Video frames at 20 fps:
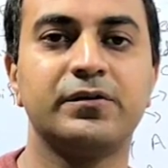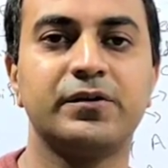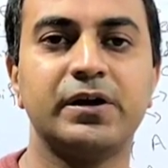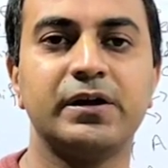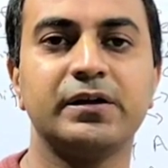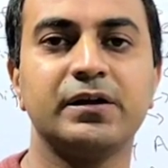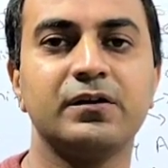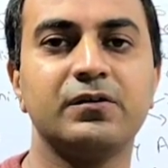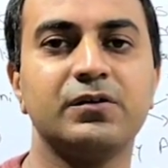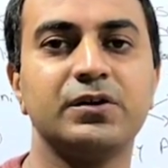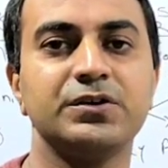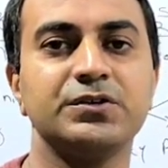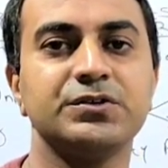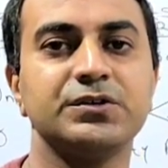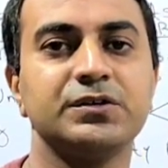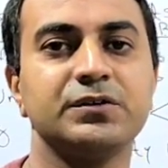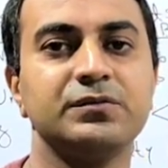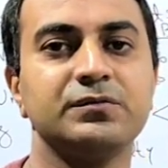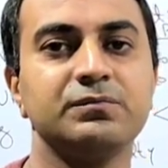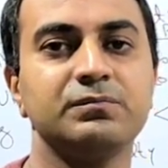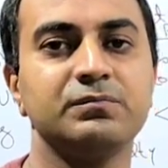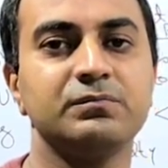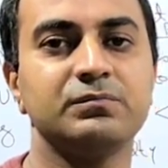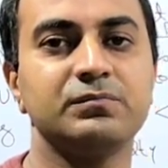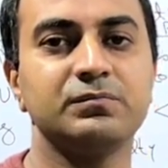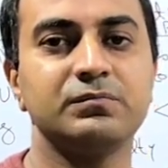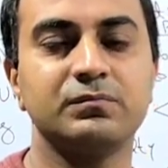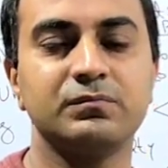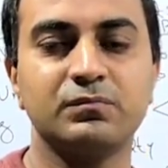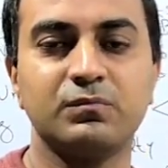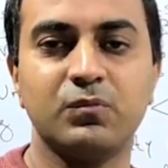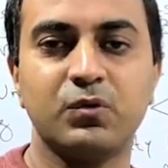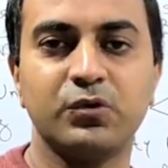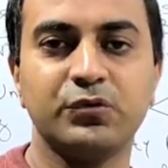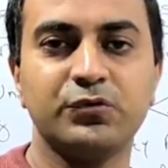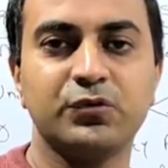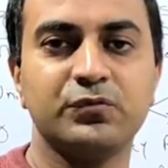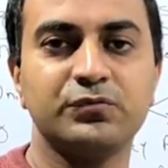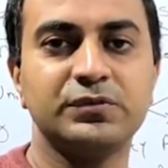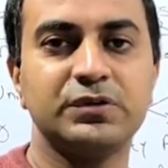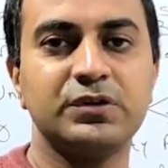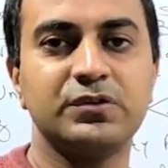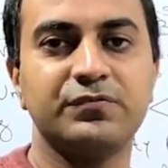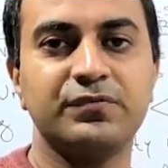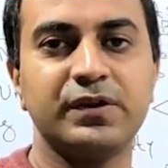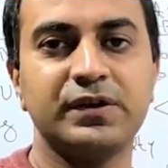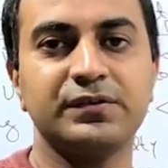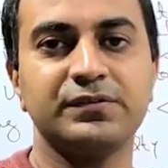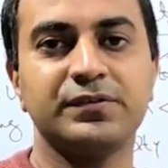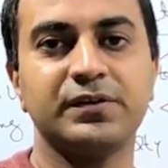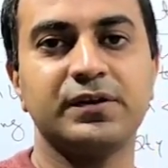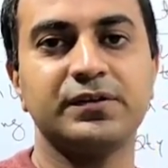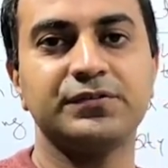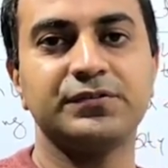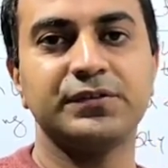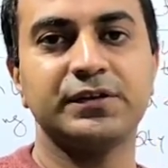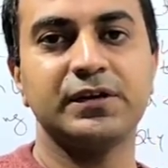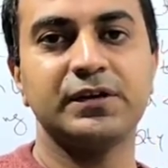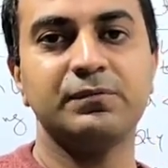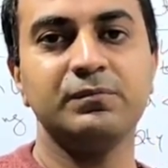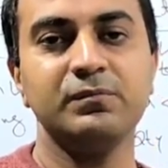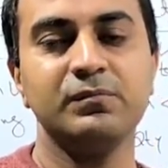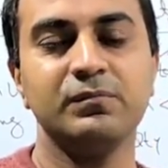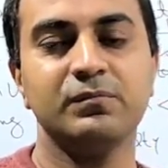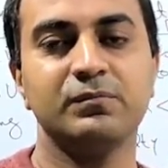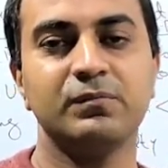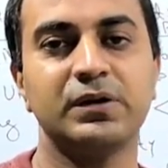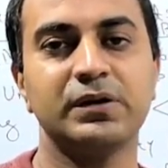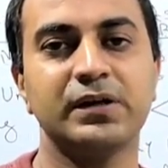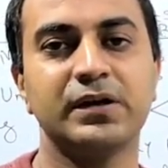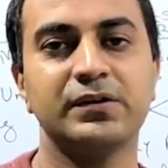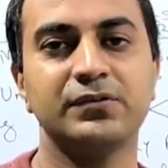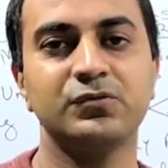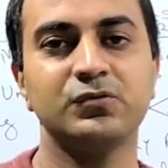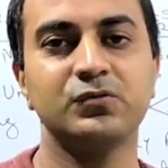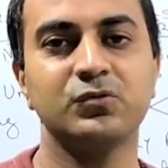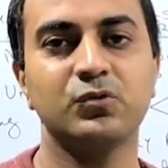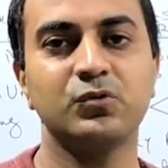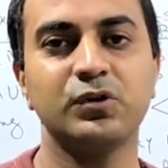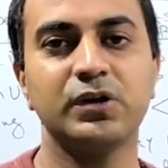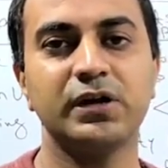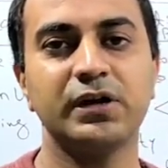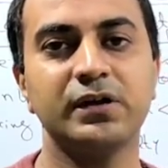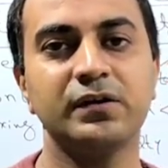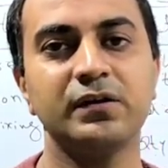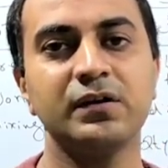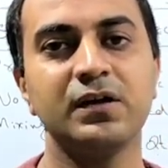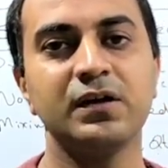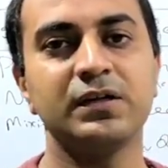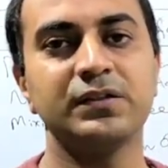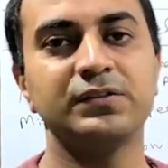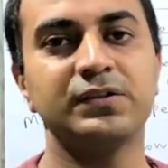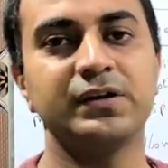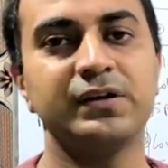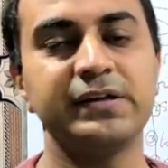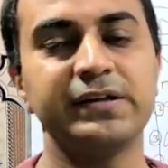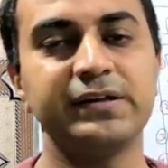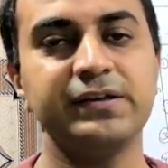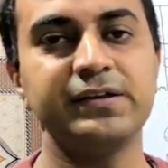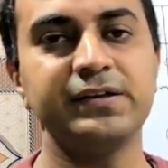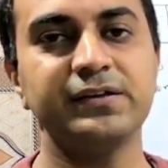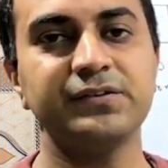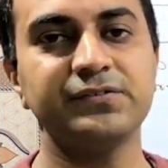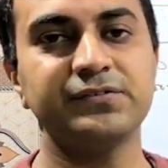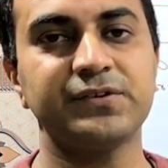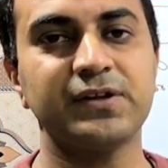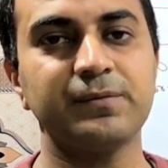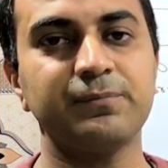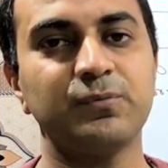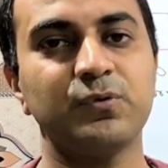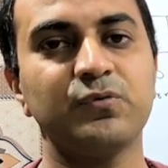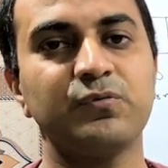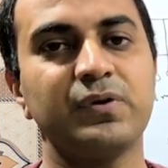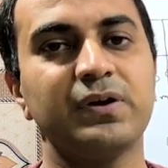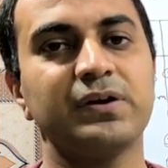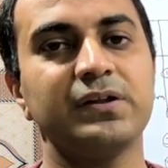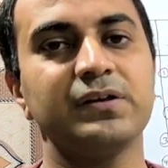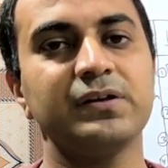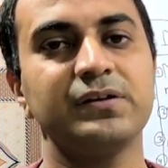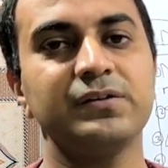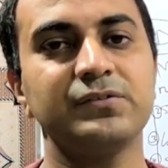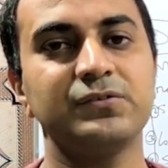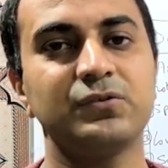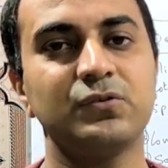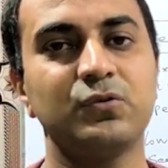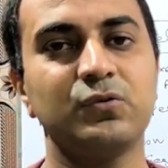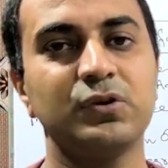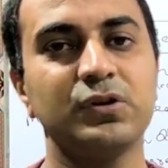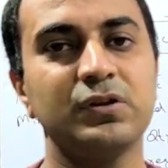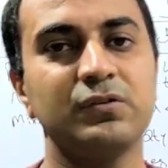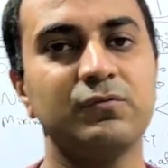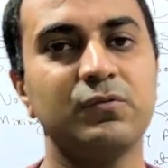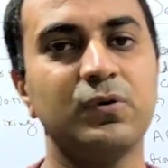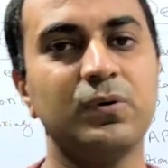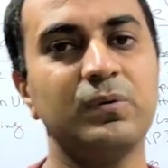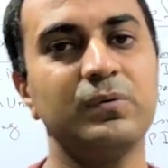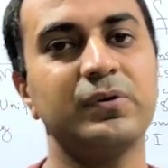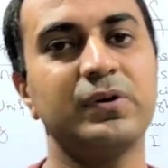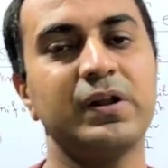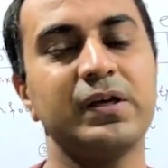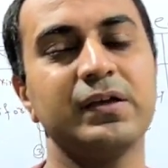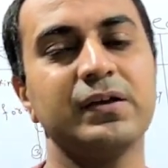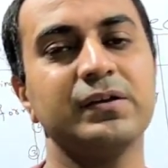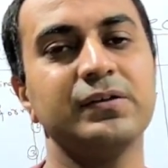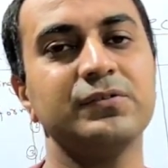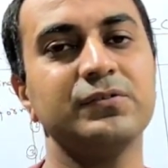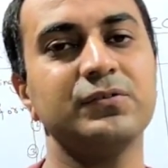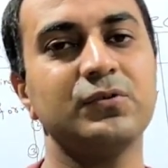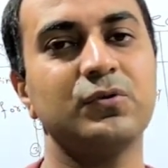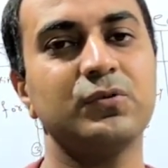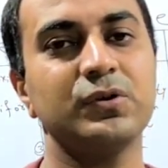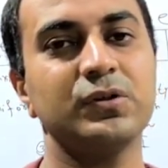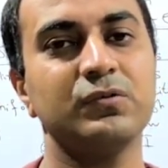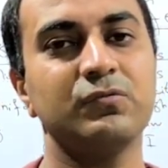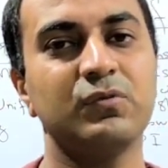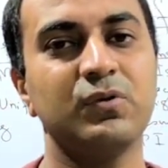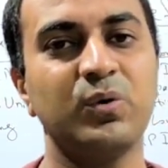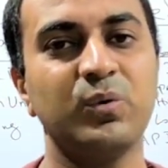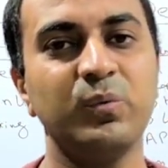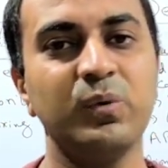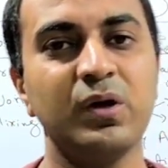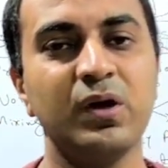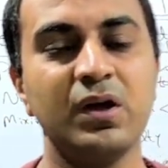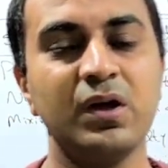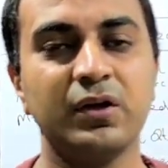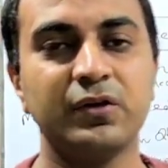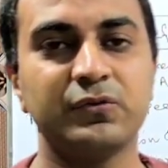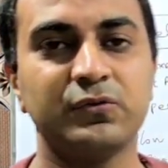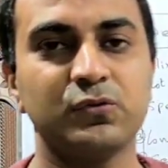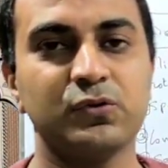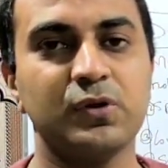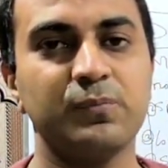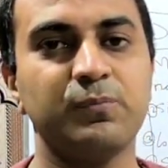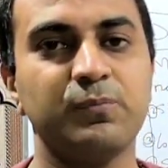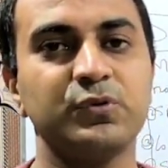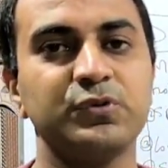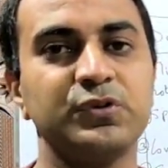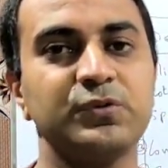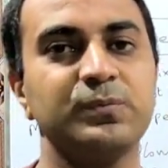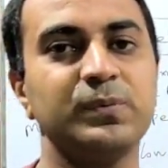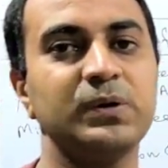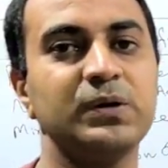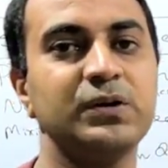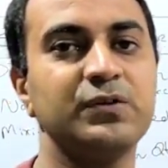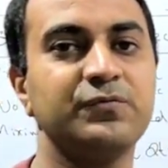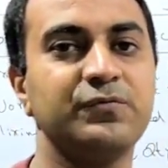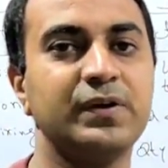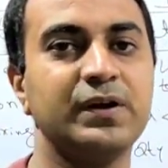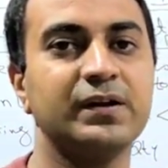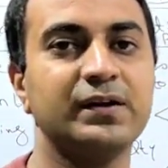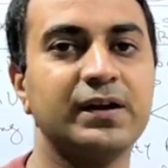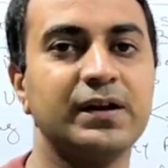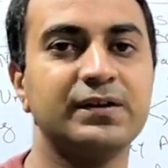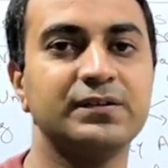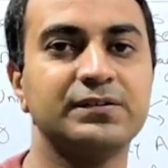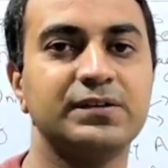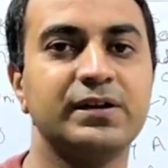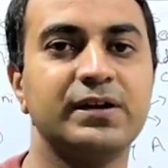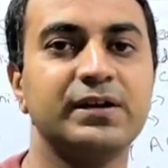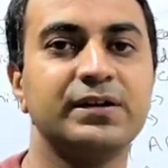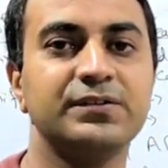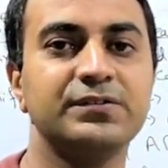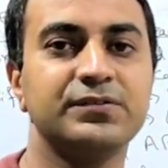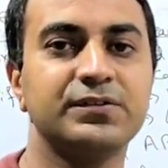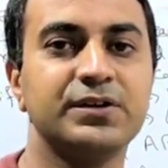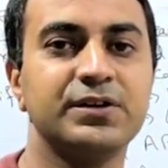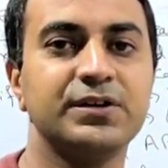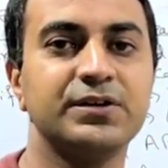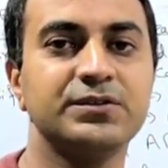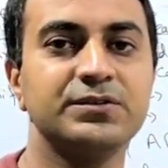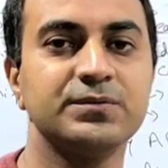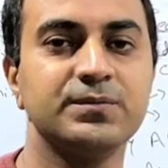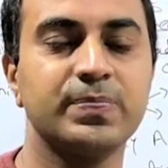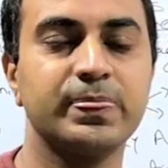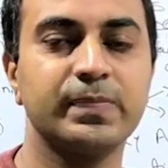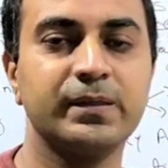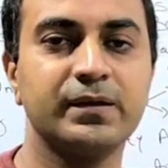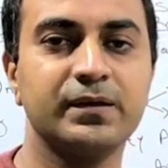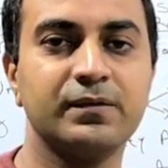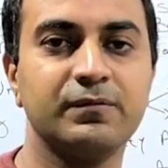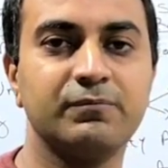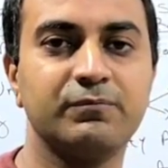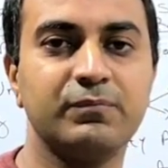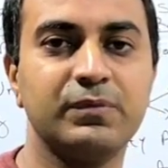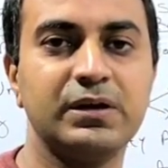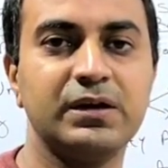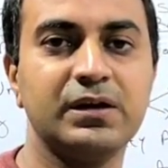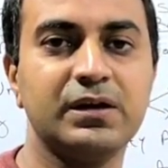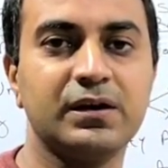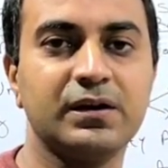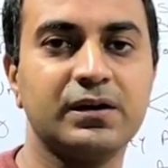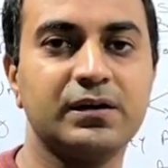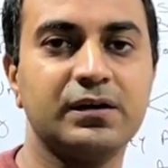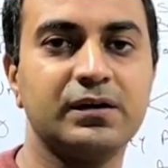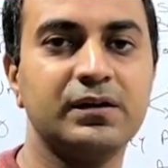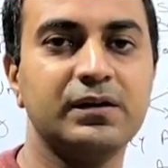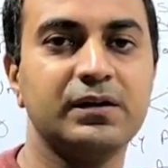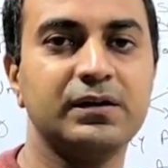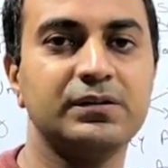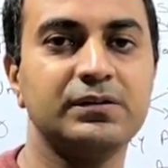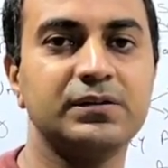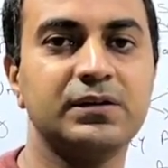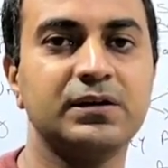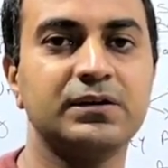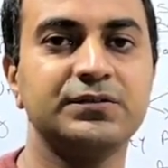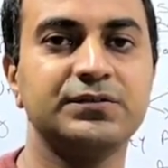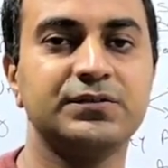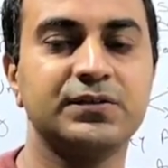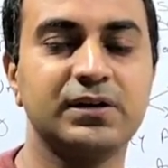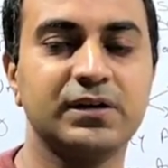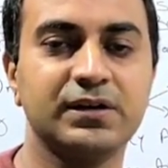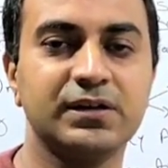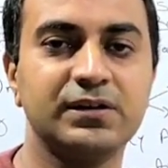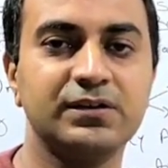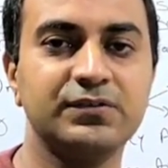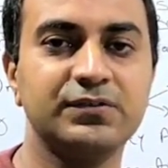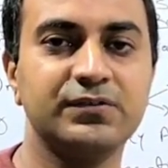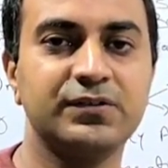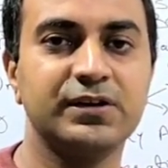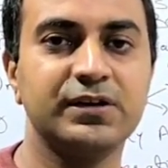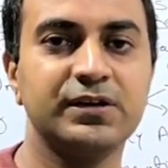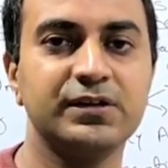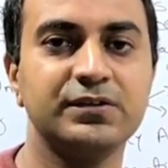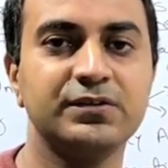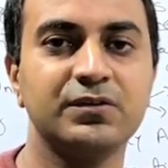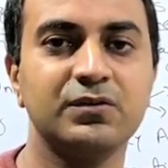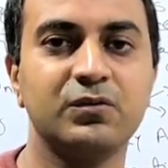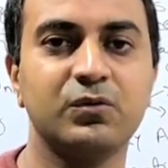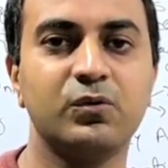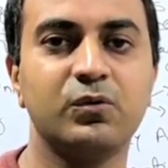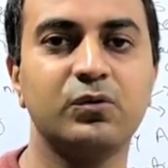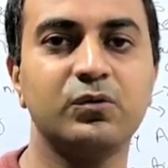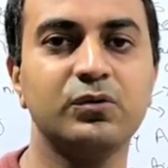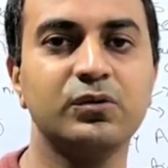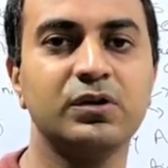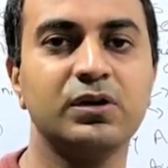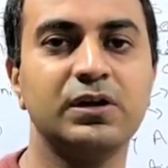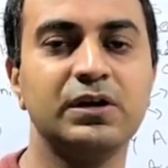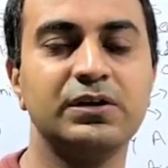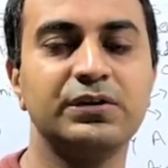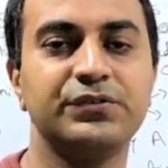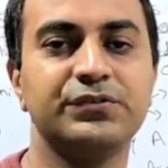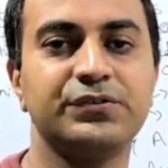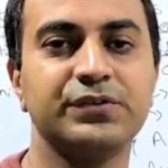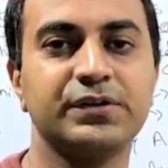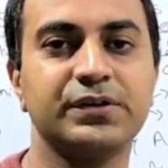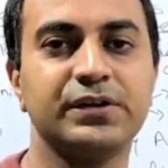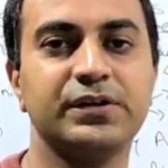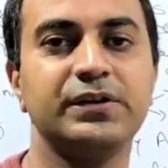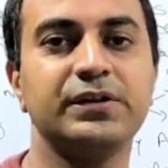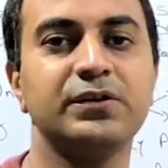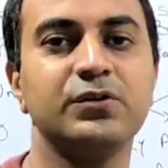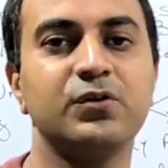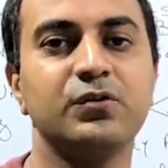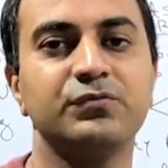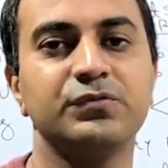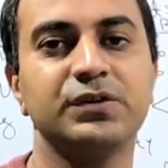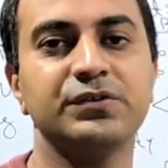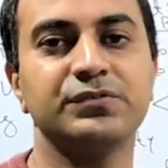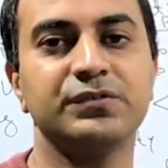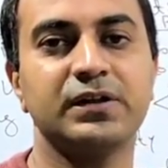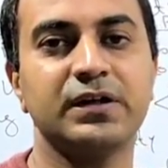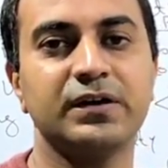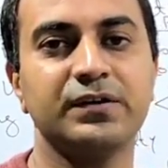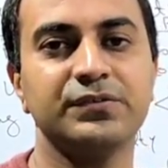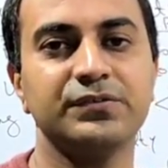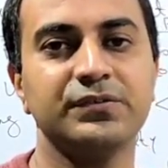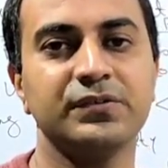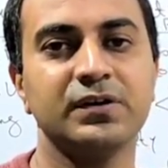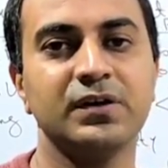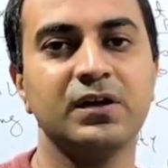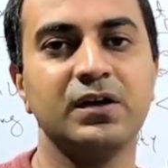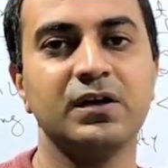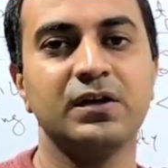granulation, most of the defects are same, but as you know that the kneading step or wetting is not involved, drying is not involved, so the possible defect at that stage may occur in the slugging stage or cleaning of the slug.